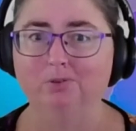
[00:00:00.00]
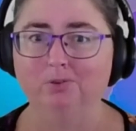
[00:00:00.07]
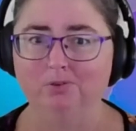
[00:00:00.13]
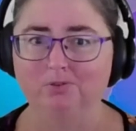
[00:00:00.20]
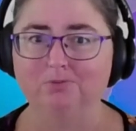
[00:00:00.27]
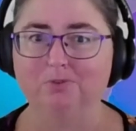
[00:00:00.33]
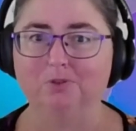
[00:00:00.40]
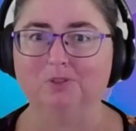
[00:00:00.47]

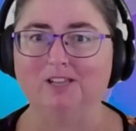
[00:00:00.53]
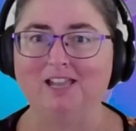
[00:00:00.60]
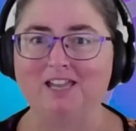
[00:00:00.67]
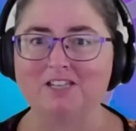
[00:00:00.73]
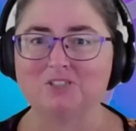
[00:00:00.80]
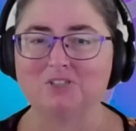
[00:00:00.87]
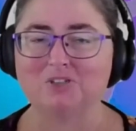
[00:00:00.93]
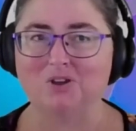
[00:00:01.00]
hurtful
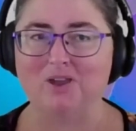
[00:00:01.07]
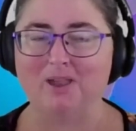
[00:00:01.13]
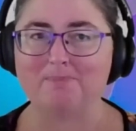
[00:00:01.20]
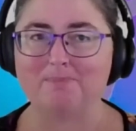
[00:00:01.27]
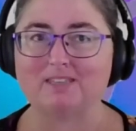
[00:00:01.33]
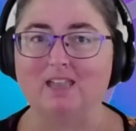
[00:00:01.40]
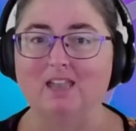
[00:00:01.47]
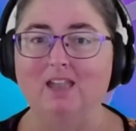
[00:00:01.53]
at
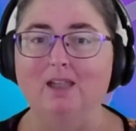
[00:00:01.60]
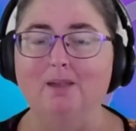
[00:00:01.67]
times,